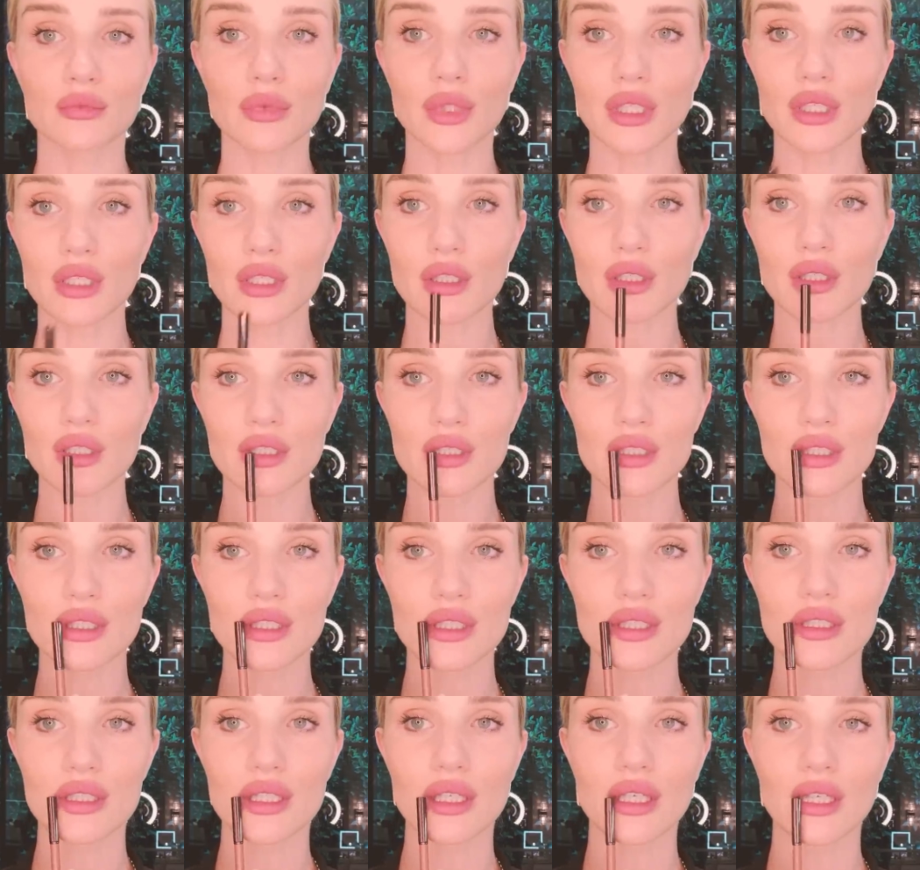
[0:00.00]
And then you can
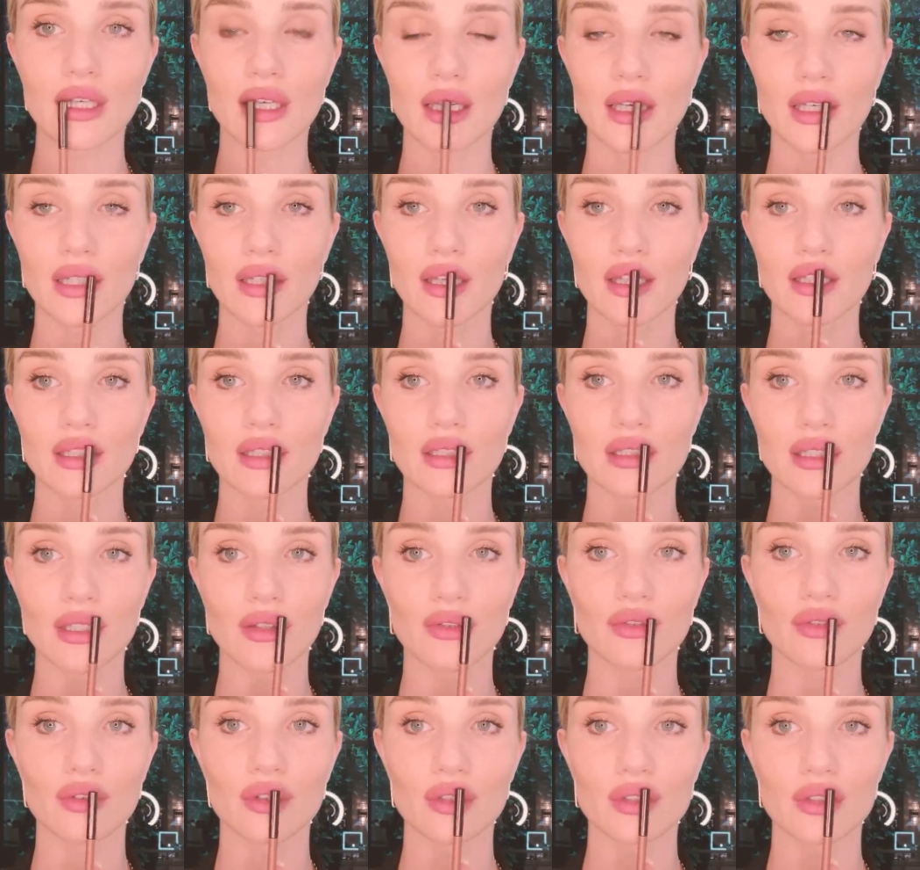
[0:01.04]
just see here like the
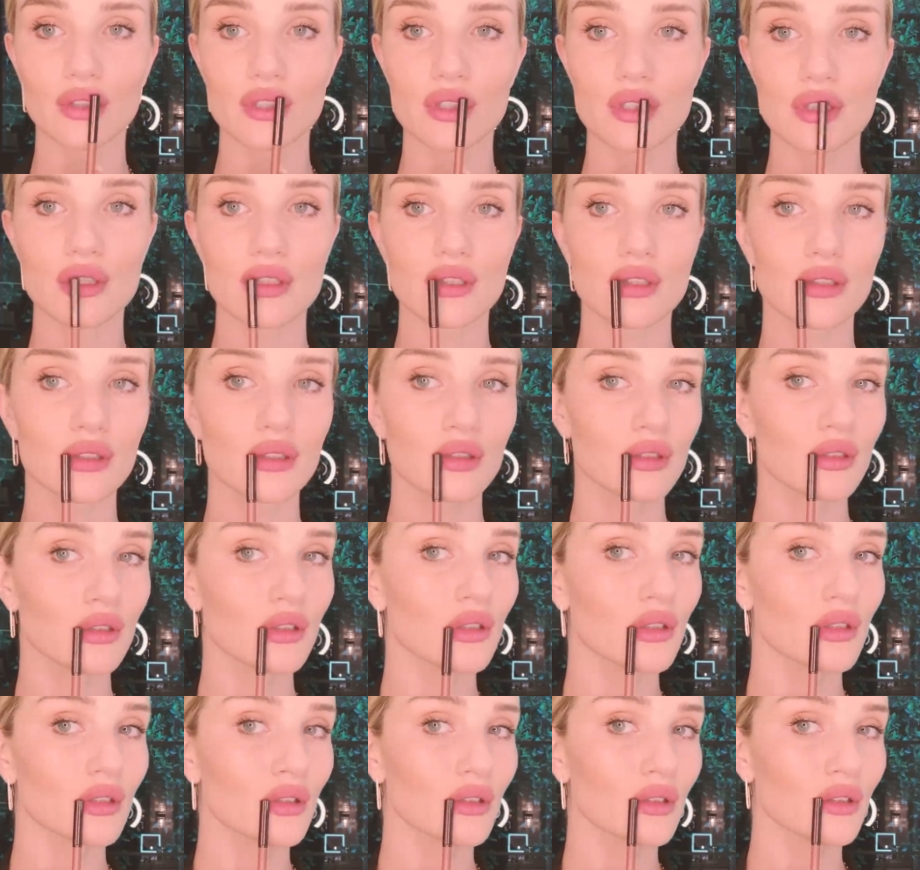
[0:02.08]
difference
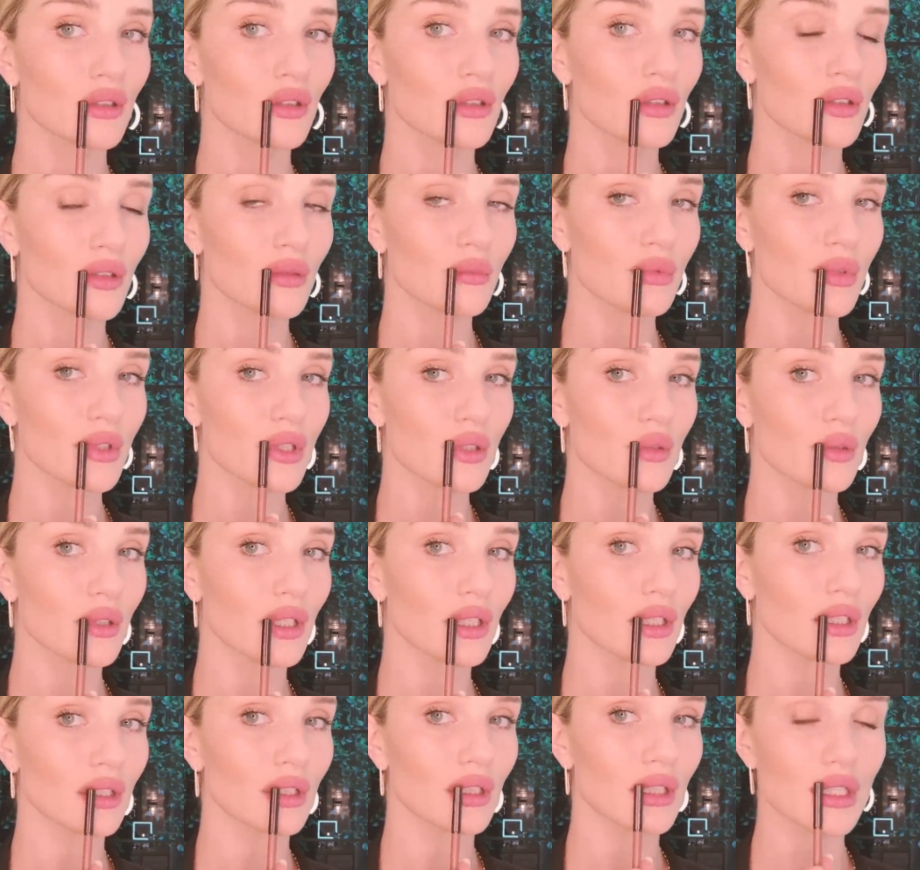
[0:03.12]

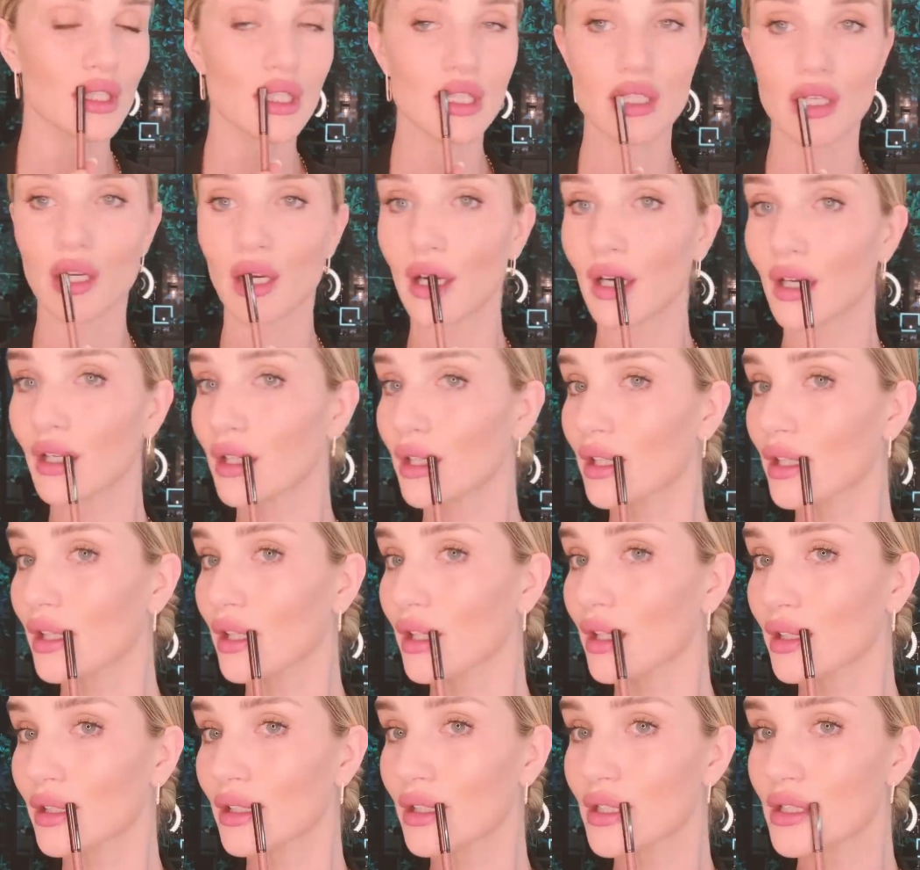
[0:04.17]
between this side
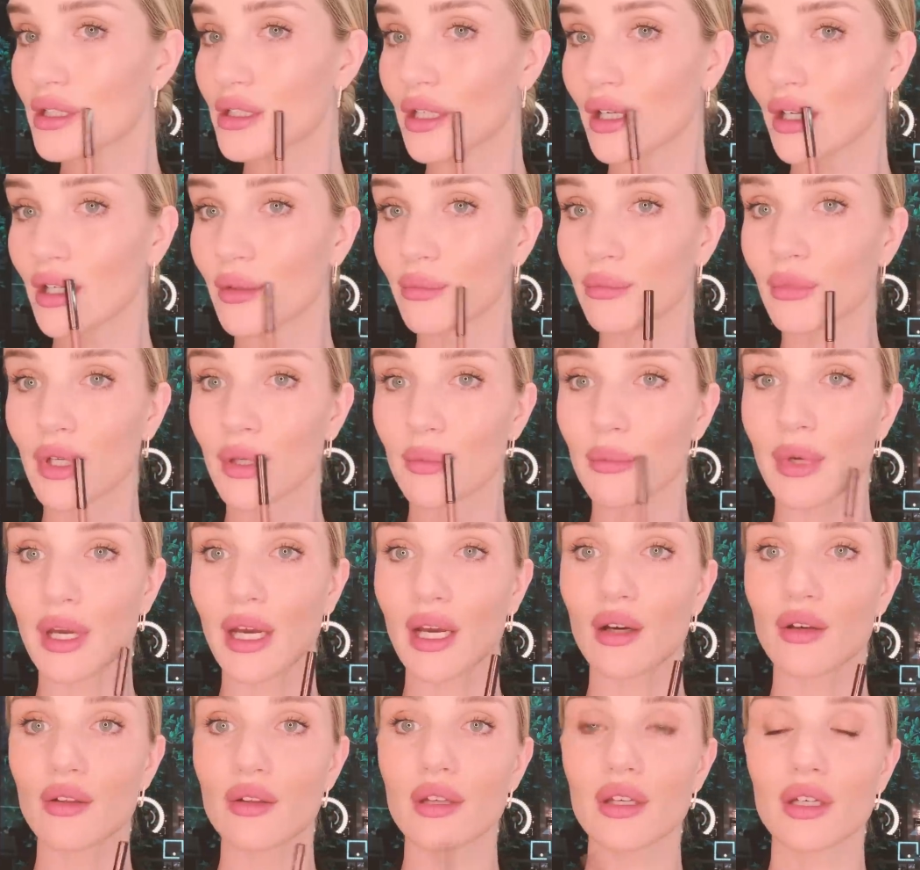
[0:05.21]
and the side of my
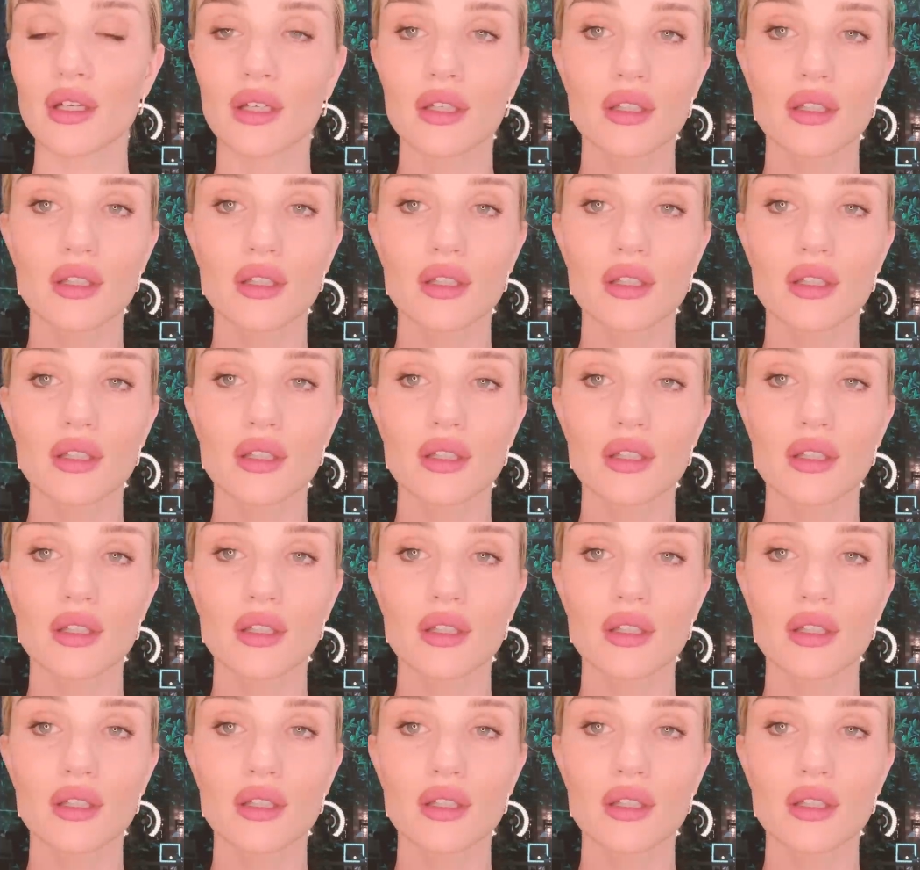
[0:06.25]
mouth.